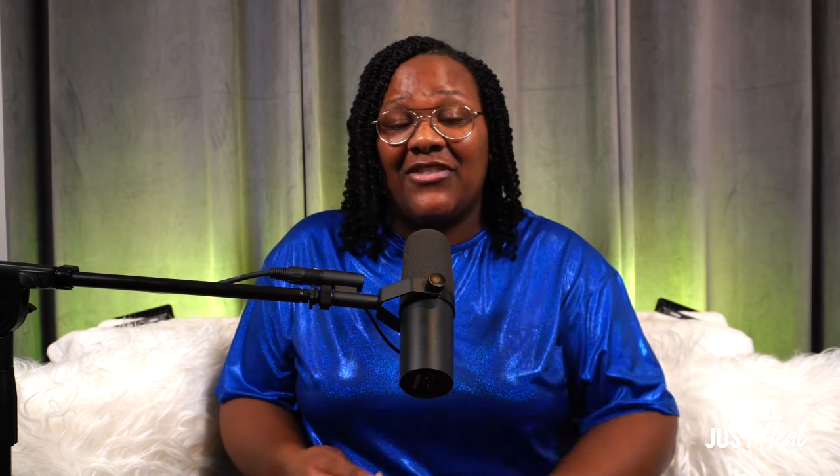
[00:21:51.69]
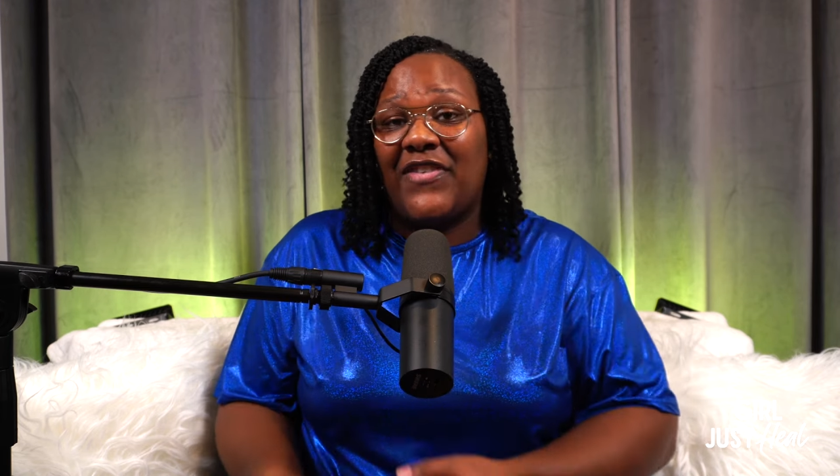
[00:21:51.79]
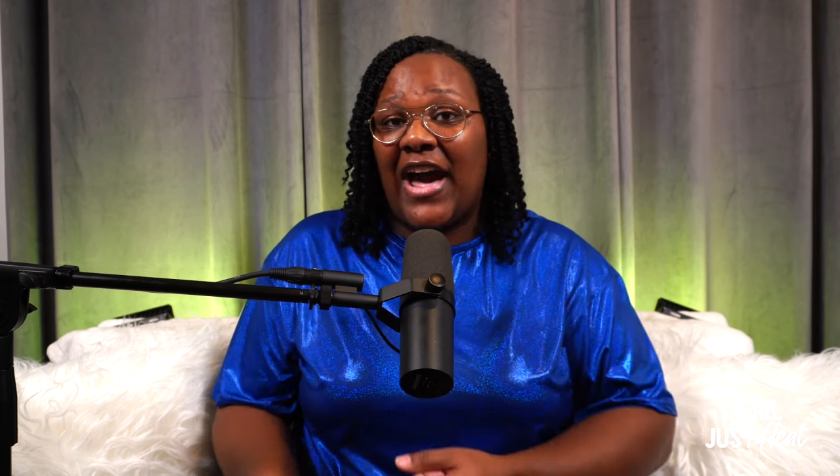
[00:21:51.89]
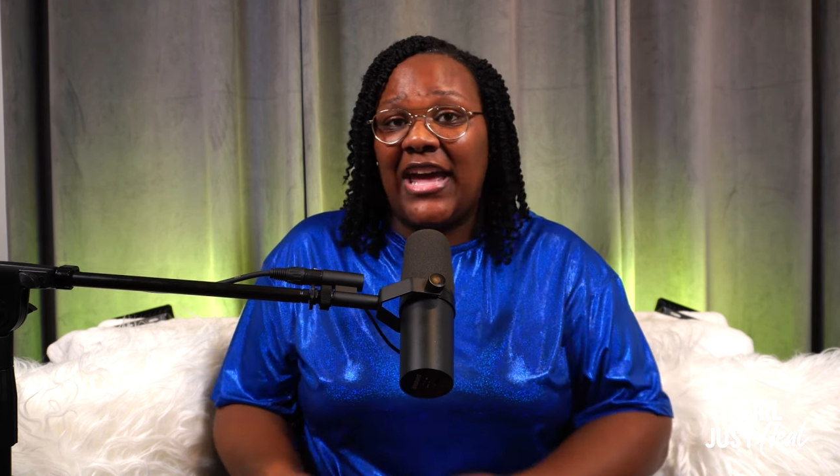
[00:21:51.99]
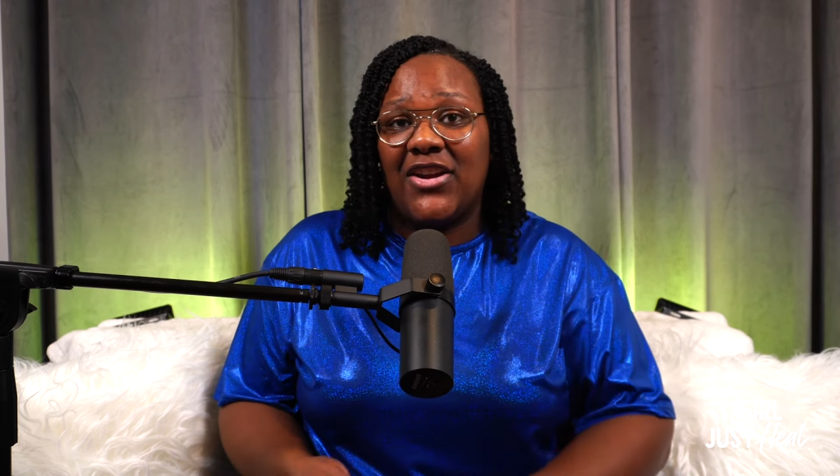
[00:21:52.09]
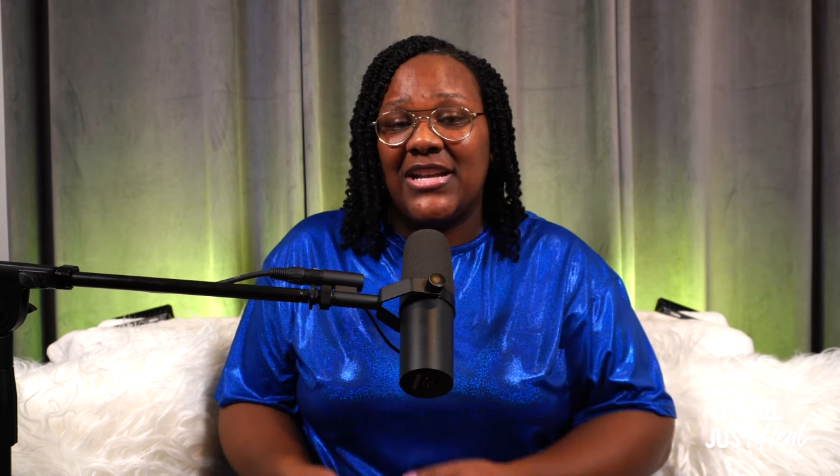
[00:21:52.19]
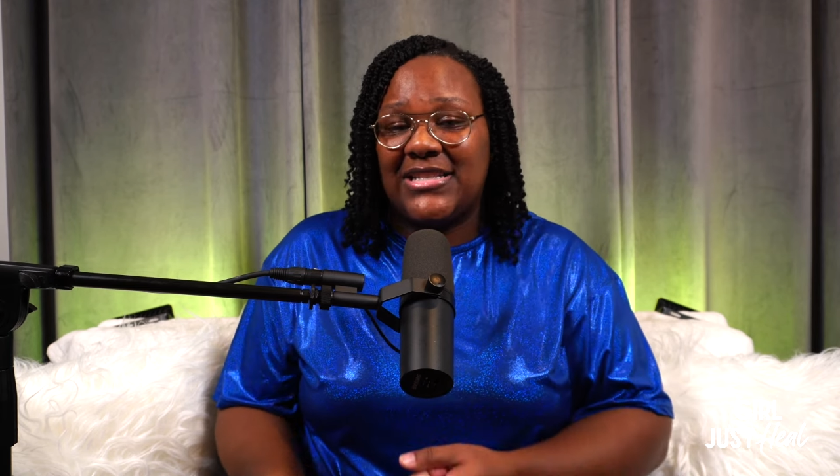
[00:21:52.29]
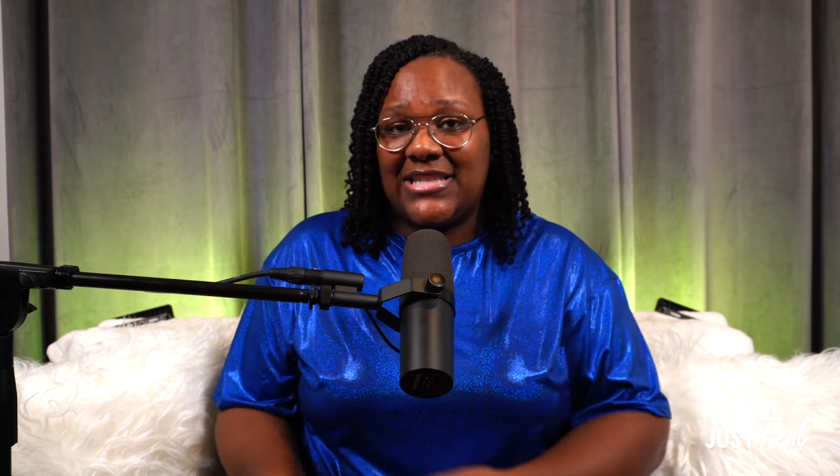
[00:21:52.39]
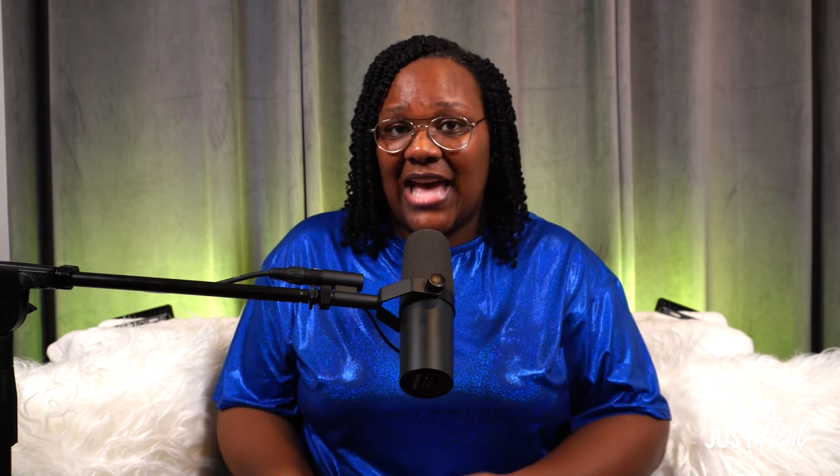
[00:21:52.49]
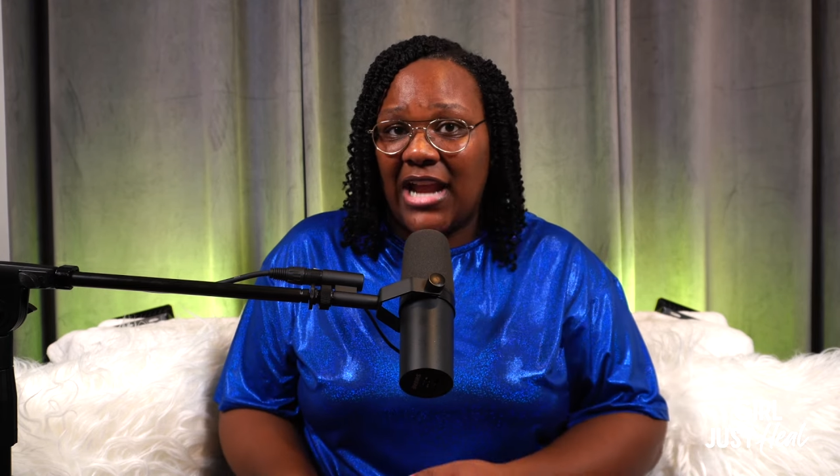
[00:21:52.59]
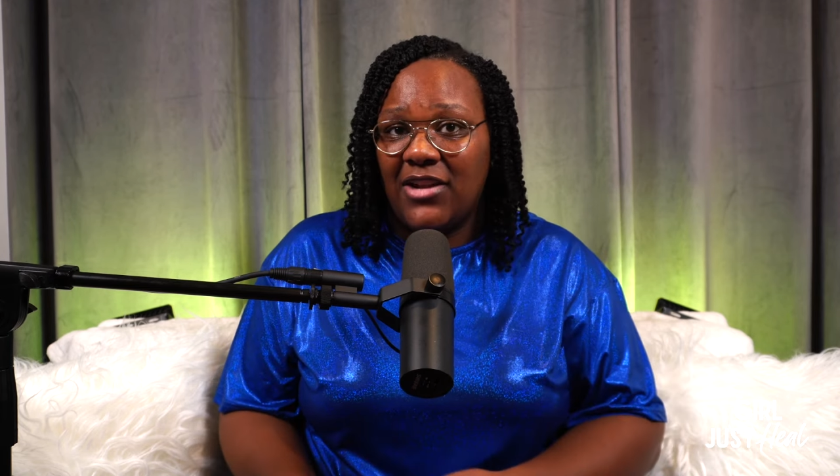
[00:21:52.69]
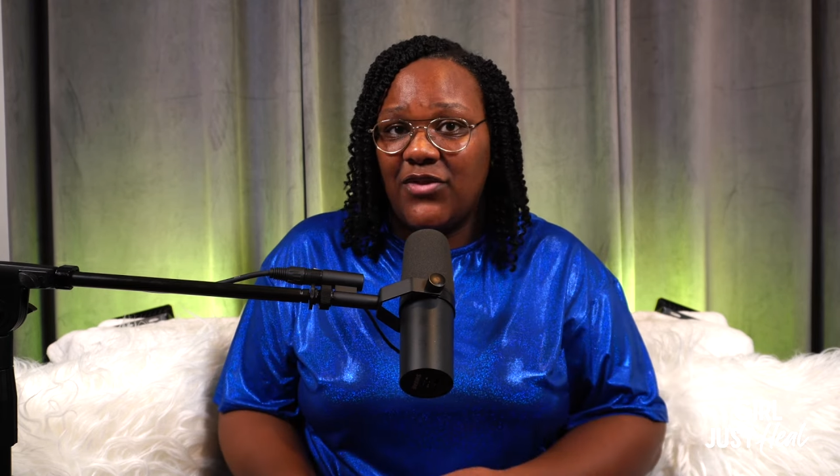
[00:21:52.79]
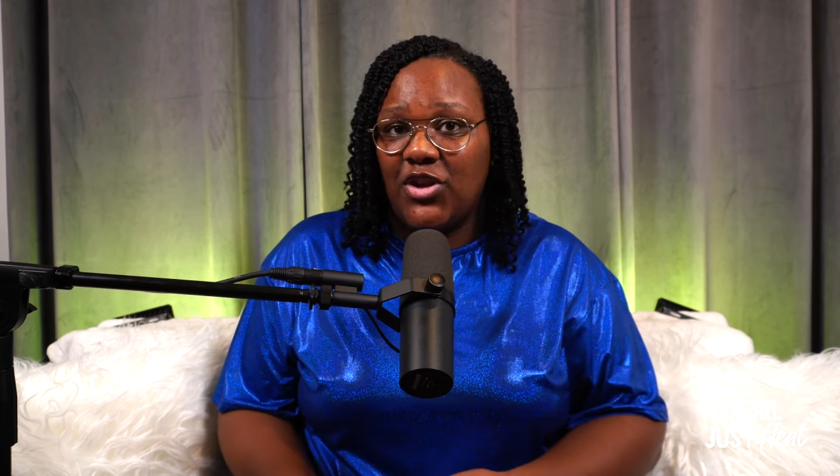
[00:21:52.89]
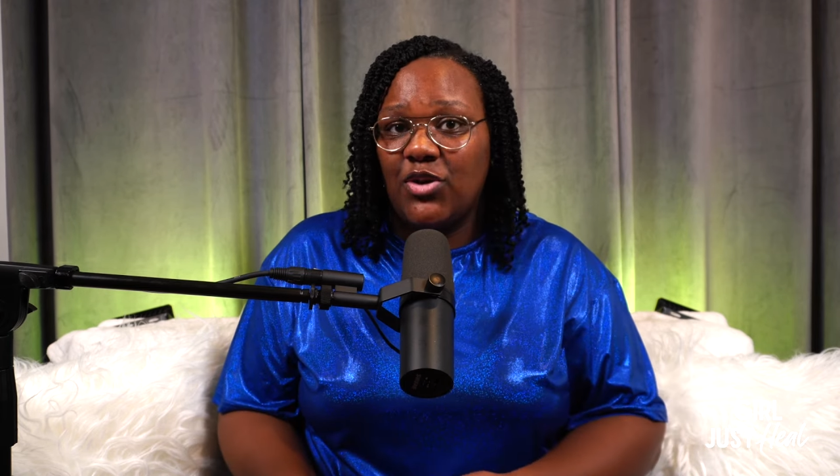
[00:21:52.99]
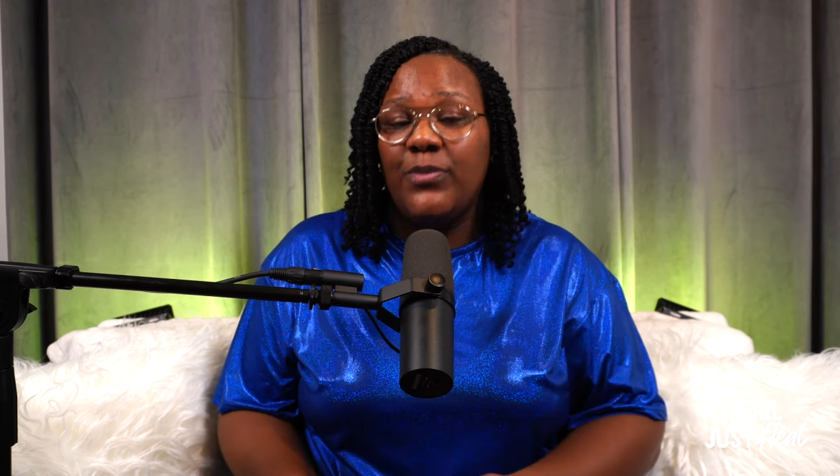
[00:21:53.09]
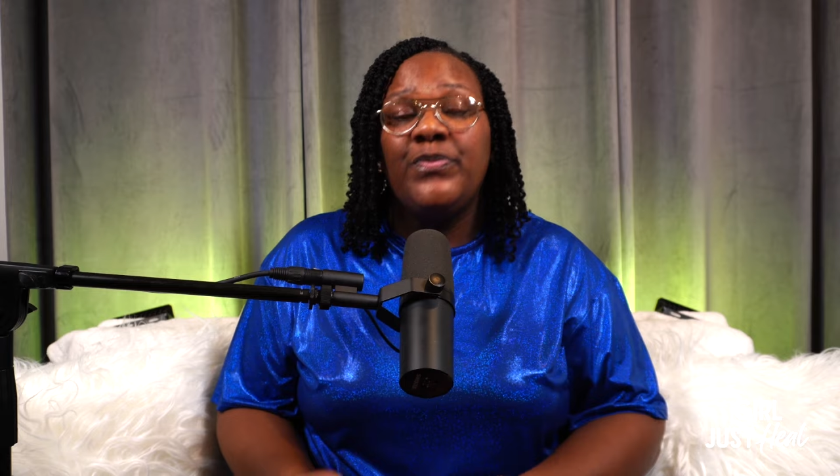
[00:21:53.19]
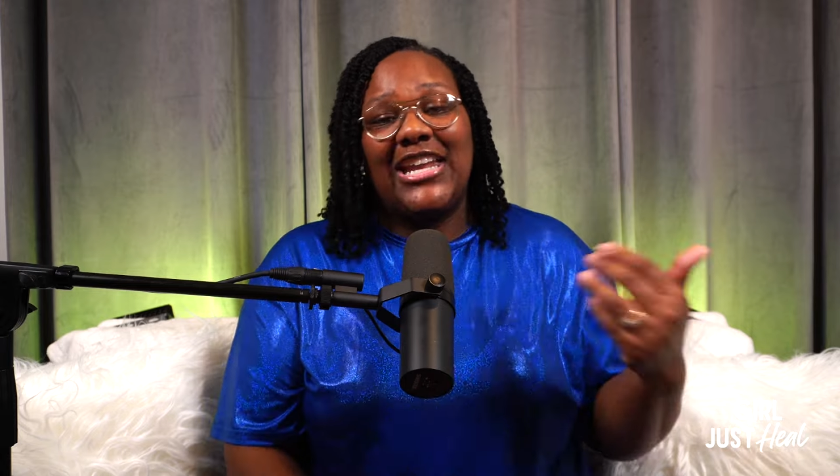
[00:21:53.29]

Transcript: a fire inside of you.